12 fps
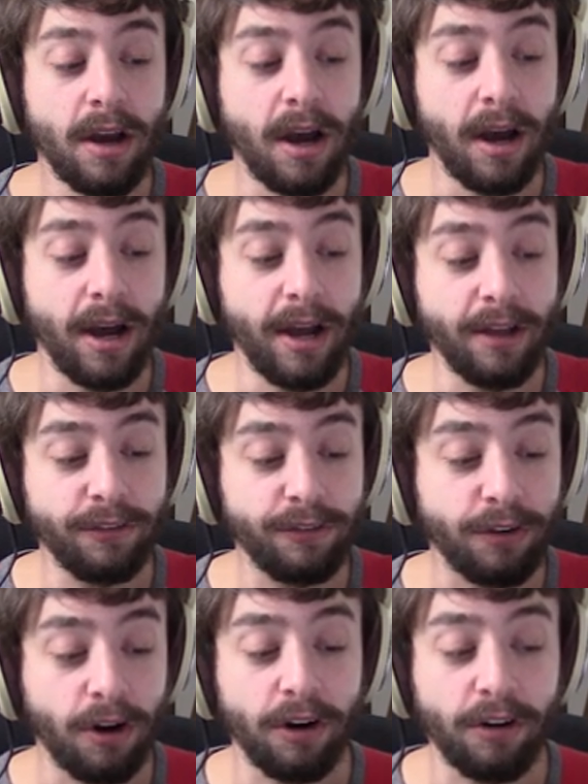uh,
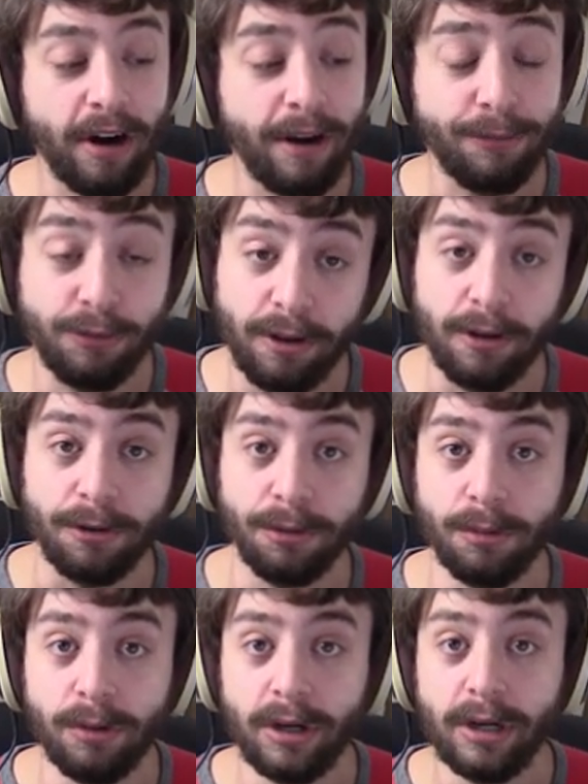StarCraft 2
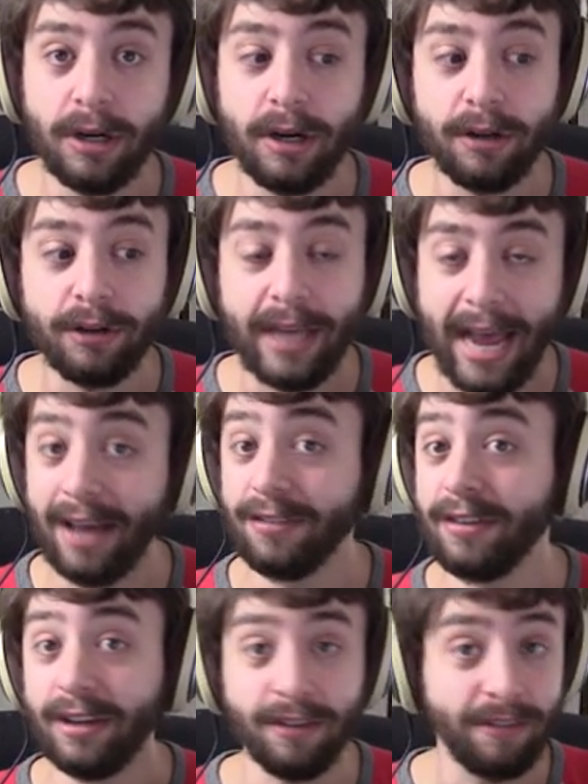
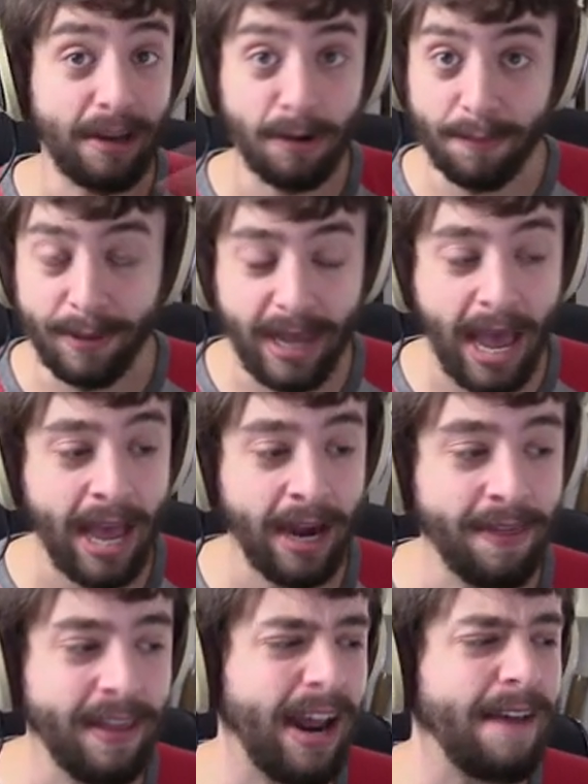castings. That's how I began.
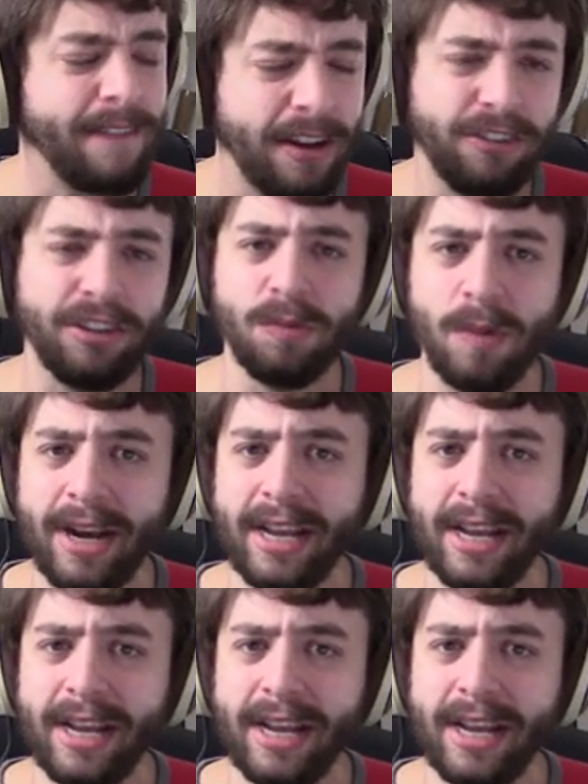And then I eventually went